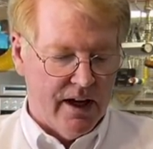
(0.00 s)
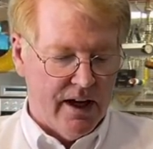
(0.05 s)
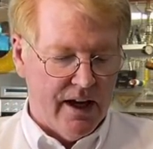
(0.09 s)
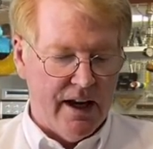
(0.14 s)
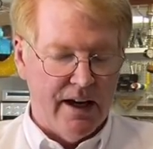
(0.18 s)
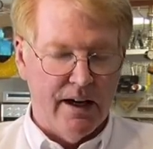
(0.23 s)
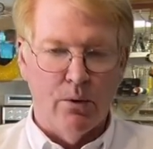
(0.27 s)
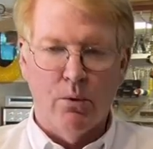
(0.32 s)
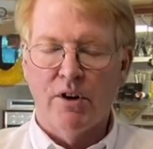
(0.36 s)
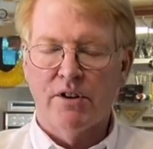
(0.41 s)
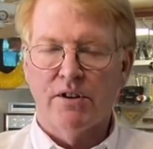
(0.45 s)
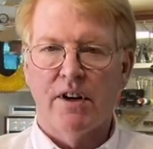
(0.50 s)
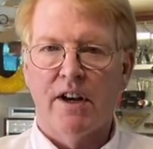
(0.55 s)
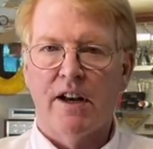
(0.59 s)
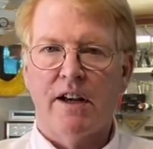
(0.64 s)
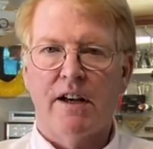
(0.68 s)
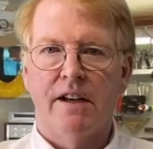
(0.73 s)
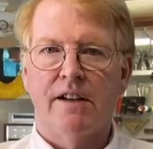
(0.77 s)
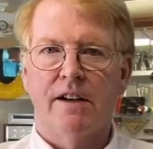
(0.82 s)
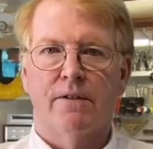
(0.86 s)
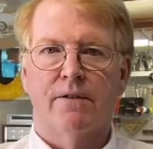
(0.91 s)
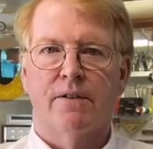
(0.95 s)
And it wasn't
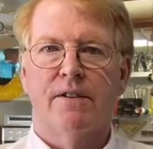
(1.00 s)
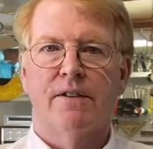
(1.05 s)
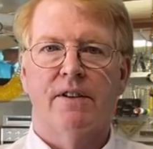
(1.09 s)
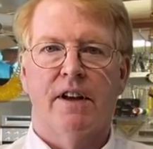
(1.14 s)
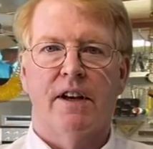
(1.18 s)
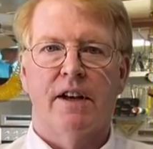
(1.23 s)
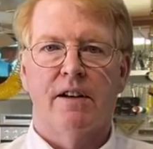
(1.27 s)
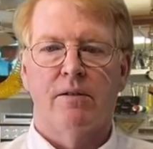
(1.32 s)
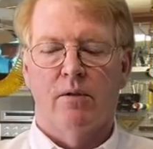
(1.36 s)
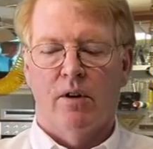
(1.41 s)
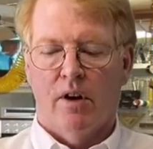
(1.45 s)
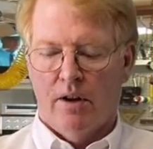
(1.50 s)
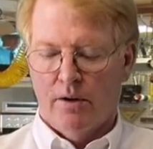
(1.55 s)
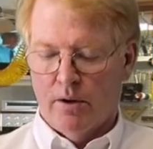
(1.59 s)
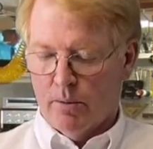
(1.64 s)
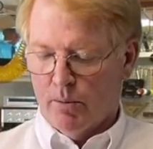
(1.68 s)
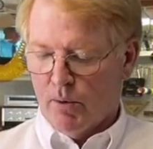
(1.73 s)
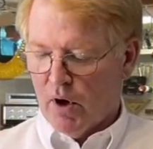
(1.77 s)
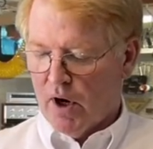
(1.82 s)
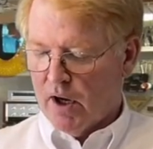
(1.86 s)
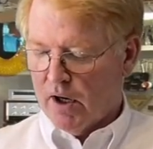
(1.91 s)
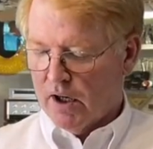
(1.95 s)
any different than other
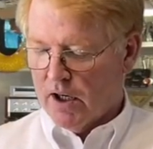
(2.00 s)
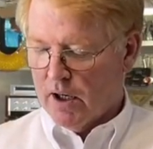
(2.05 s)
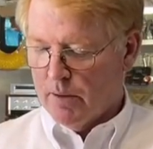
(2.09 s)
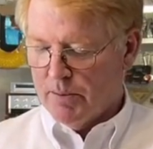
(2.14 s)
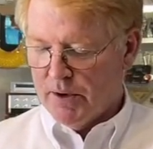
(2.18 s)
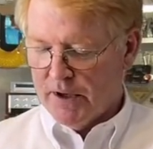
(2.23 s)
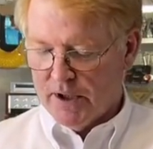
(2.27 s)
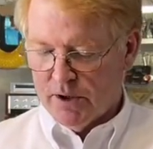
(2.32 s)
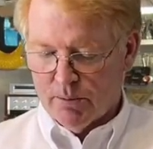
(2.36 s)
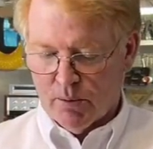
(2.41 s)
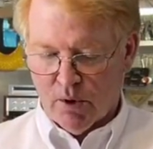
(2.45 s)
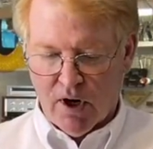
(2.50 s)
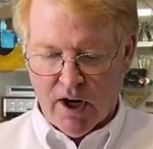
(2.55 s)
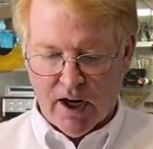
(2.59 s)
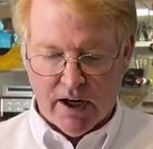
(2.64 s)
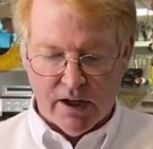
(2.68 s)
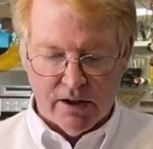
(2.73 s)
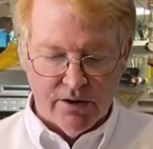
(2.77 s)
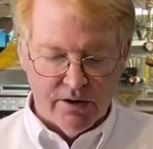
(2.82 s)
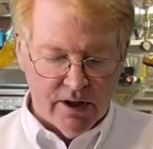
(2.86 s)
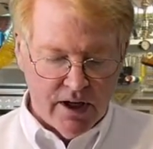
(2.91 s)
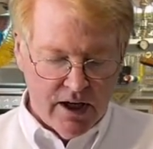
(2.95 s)
companies'
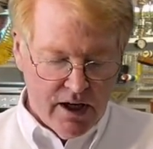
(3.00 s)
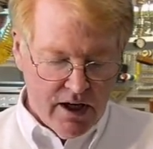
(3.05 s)
products.